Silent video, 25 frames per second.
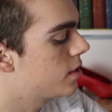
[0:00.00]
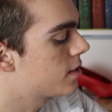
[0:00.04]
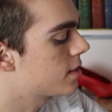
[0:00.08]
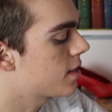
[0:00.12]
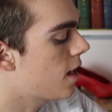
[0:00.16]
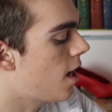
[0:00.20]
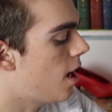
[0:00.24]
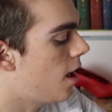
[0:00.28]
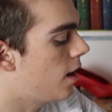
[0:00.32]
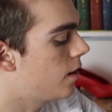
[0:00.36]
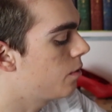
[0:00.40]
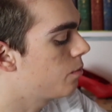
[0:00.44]
this
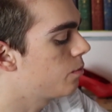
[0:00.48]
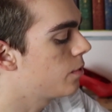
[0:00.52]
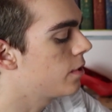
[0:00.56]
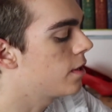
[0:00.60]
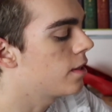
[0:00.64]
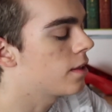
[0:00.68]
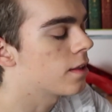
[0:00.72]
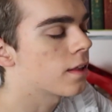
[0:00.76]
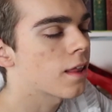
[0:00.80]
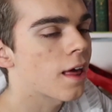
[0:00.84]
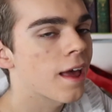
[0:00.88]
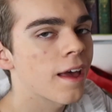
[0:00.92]
on
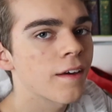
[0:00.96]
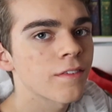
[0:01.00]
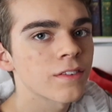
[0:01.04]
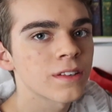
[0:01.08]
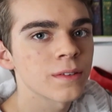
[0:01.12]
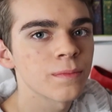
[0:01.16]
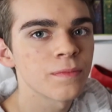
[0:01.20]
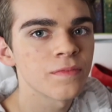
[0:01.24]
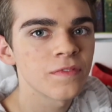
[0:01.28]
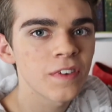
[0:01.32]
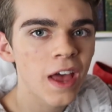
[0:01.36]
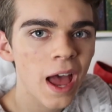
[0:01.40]
with, I have
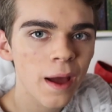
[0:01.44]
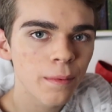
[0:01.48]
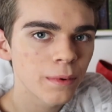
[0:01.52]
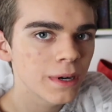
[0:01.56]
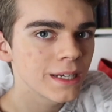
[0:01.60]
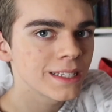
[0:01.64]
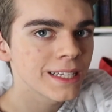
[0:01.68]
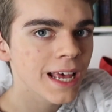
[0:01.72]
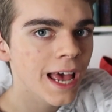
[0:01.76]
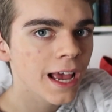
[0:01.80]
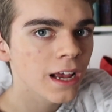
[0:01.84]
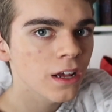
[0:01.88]
some
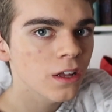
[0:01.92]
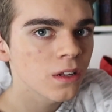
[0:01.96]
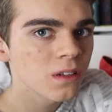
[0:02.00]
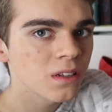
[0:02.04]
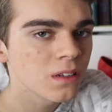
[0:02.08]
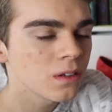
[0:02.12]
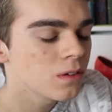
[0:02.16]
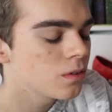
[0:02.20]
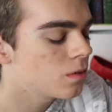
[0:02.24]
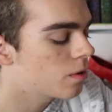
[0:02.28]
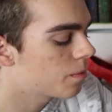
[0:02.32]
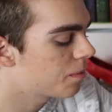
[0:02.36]
Fabri-Tac
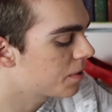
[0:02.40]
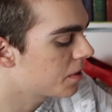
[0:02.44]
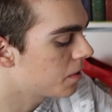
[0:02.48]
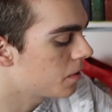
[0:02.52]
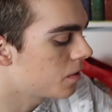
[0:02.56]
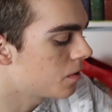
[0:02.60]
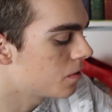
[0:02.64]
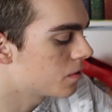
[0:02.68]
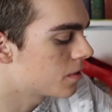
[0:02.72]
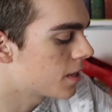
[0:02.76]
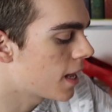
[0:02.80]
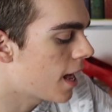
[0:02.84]
glue. I'm
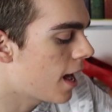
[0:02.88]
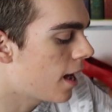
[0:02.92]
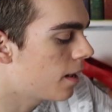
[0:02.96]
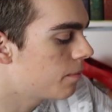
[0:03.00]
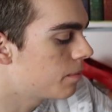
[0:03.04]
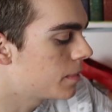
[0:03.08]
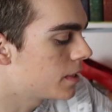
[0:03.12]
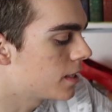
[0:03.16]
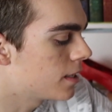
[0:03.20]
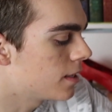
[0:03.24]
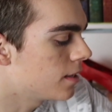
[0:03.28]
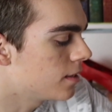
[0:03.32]
gonna use
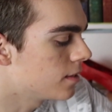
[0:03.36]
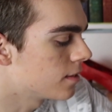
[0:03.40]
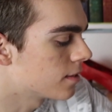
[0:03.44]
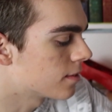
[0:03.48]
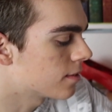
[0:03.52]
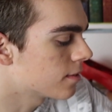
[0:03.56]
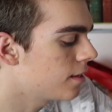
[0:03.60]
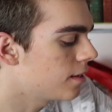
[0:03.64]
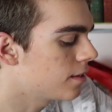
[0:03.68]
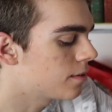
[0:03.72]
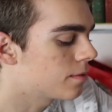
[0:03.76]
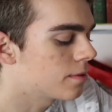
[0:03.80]
that
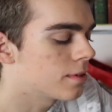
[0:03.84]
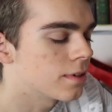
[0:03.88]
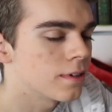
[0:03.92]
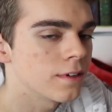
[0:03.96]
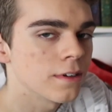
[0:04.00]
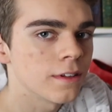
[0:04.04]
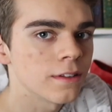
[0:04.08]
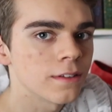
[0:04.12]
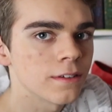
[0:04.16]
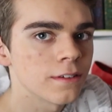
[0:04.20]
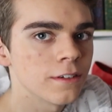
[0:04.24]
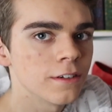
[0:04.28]
because that's what
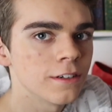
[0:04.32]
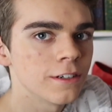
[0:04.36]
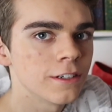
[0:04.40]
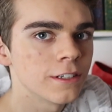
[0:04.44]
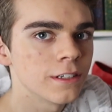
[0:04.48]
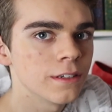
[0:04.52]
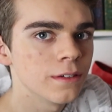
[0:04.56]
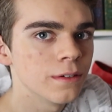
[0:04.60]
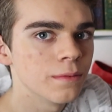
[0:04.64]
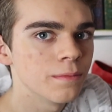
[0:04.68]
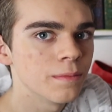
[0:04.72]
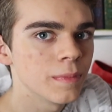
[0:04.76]
another
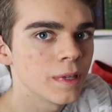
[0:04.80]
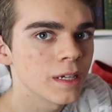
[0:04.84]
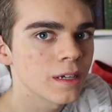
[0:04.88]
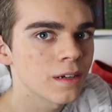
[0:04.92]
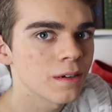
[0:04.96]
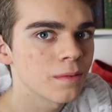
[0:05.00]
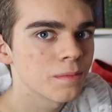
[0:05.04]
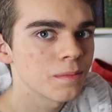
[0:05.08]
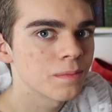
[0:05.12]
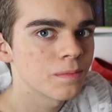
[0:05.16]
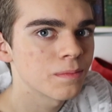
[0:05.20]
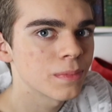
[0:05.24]

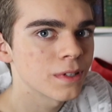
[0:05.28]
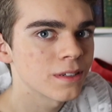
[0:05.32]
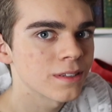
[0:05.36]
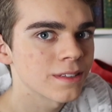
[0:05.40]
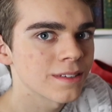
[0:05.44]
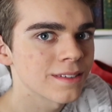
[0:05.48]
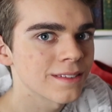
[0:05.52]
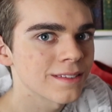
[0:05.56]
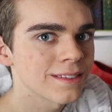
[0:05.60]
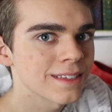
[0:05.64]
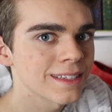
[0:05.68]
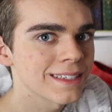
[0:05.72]
shoemaker
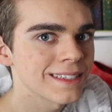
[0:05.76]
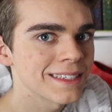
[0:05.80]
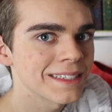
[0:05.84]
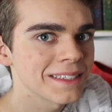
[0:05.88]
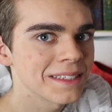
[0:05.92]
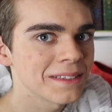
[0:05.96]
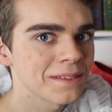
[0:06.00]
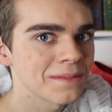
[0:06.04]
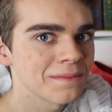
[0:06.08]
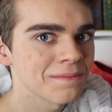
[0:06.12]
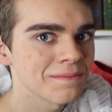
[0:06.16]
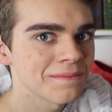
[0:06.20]
person said to
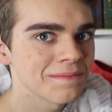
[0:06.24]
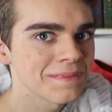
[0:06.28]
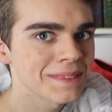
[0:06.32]
do.